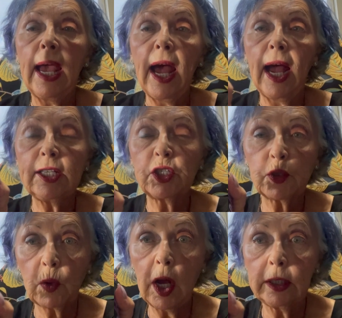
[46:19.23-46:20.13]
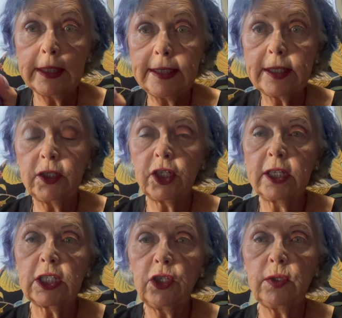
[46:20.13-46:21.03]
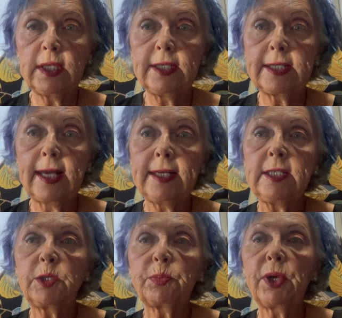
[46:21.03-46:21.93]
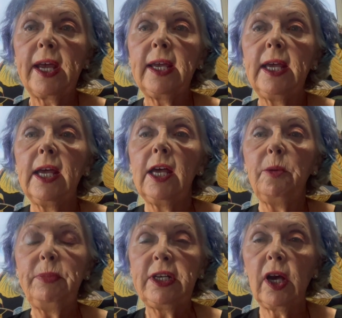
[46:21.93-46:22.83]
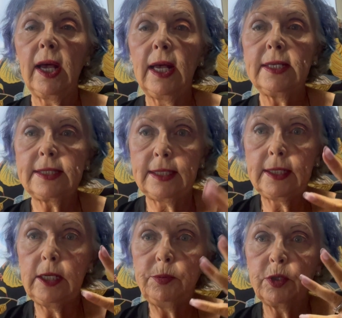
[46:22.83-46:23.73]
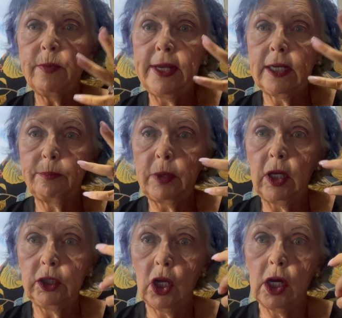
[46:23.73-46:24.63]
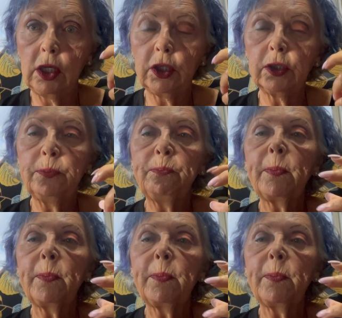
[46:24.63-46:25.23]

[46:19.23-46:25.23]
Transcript: I strongly suggest using setting spray because it keeps your makeup on longer.